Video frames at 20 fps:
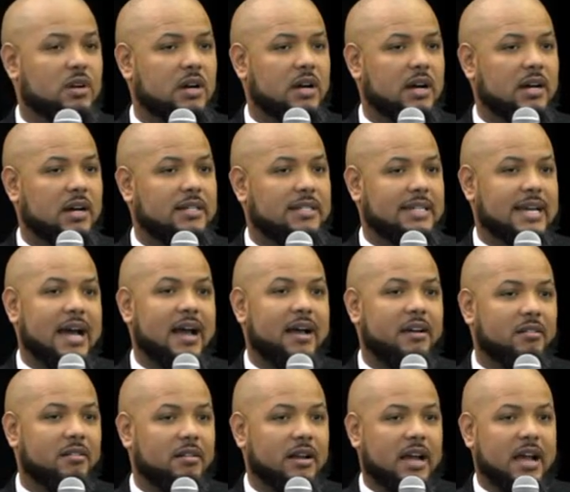uh,
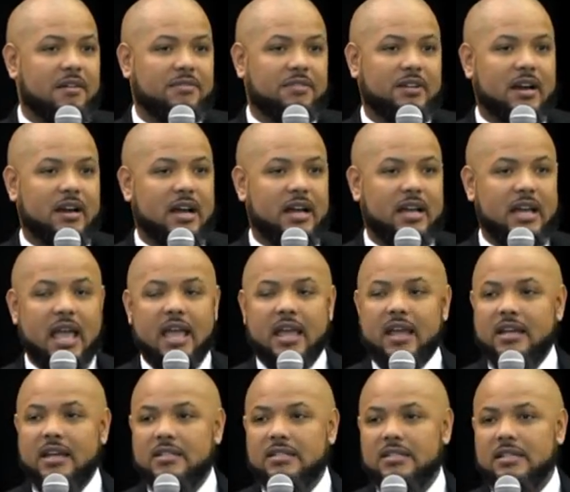tired after I
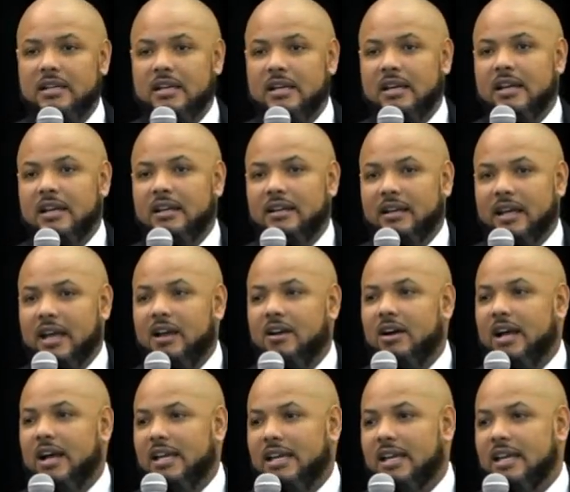ate. Now
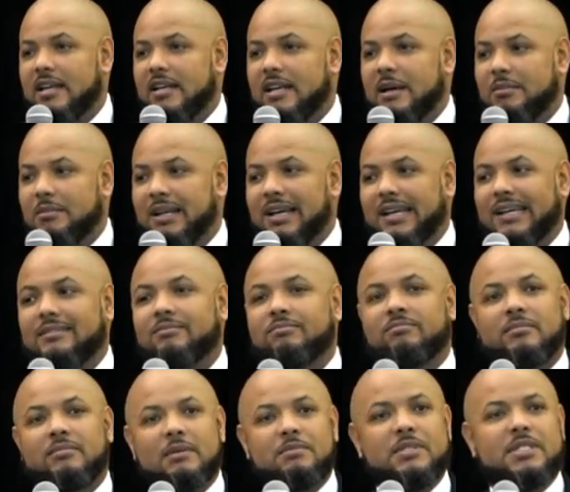I eat and I'm like,
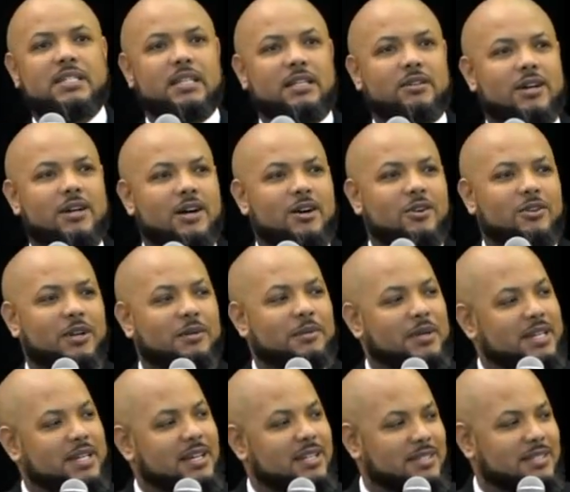mm, I'm still hungry
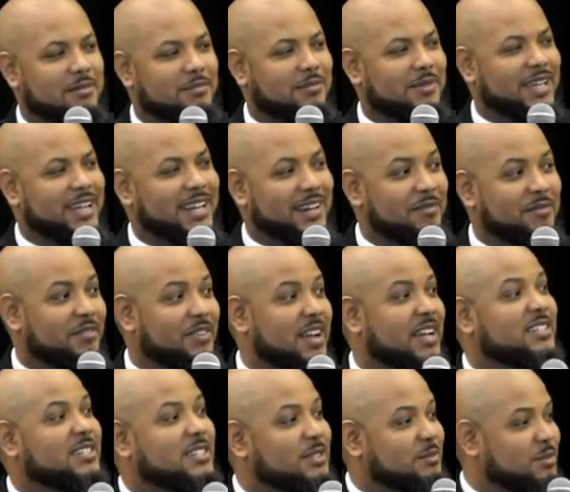because I'm eating
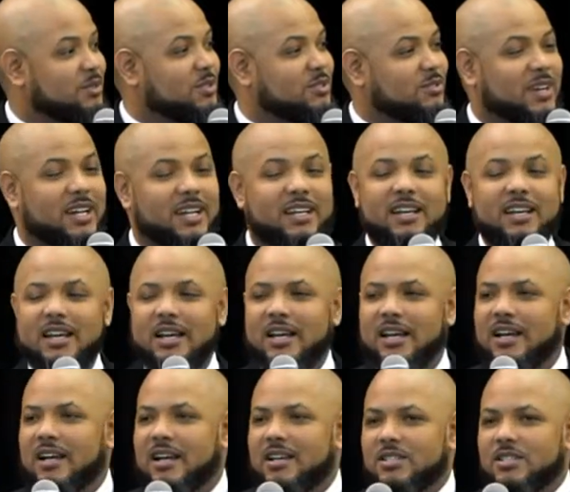vegetables, right?
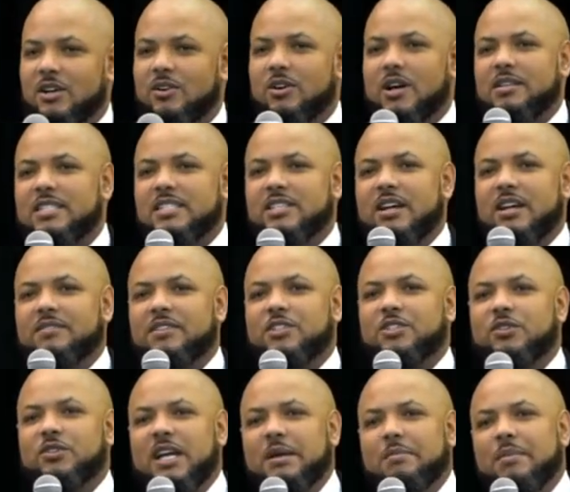So I still have to
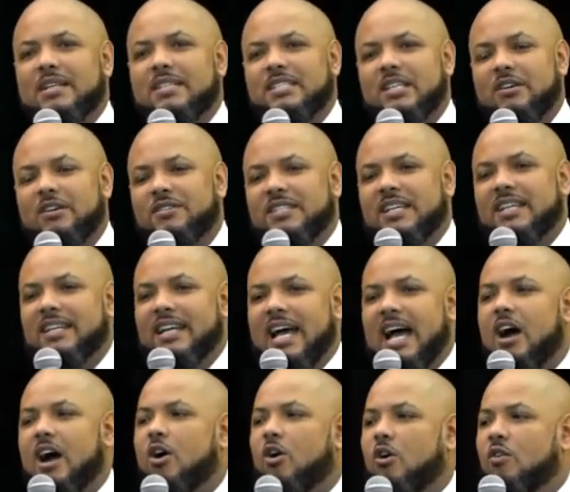train myself to
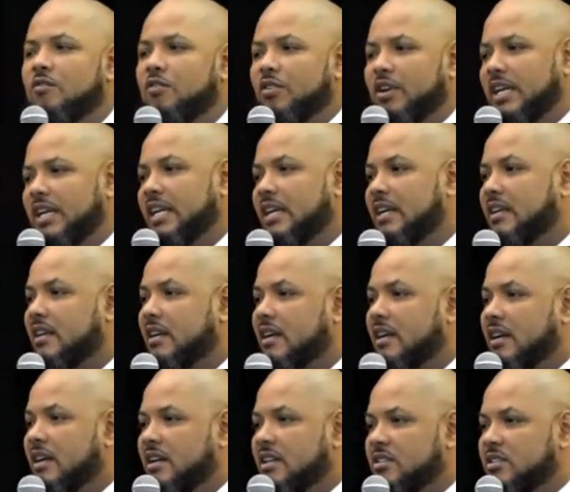not overeat.
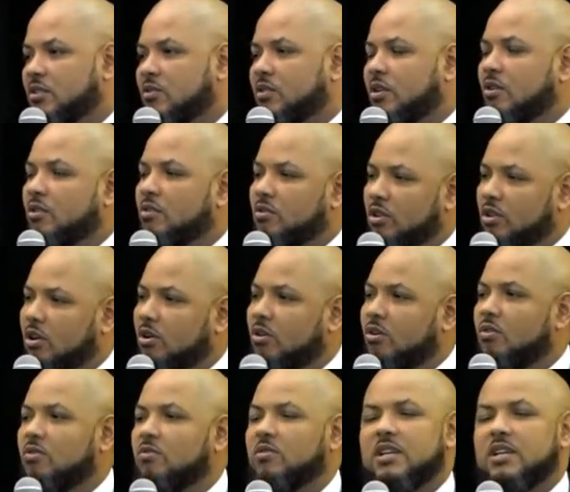So the whole
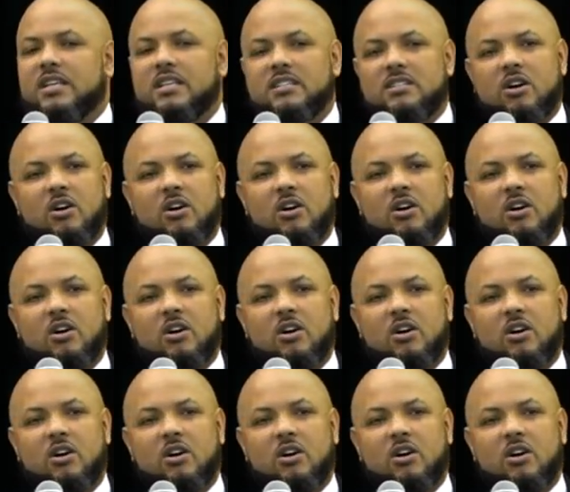goal is